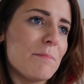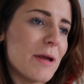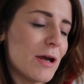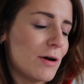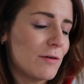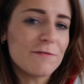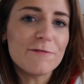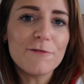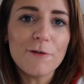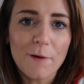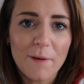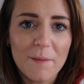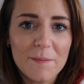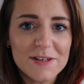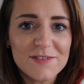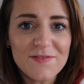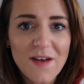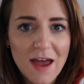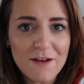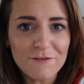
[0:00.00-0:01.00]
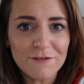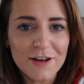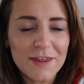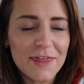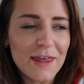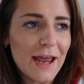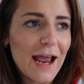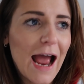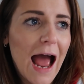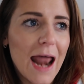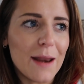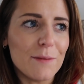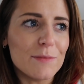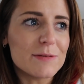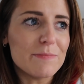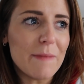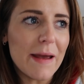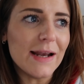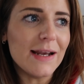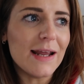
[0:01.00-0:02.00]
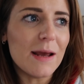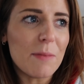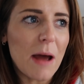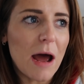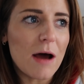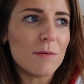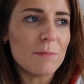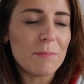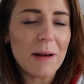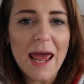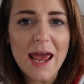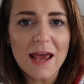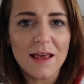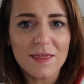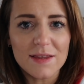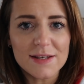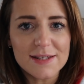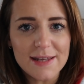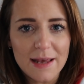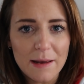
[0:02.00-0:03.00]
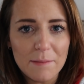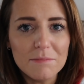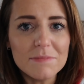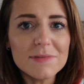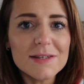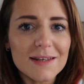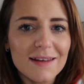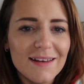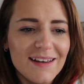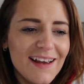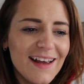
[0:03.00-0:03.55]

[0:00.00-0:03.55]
be on forums for everything and it was mainly about playing The Sims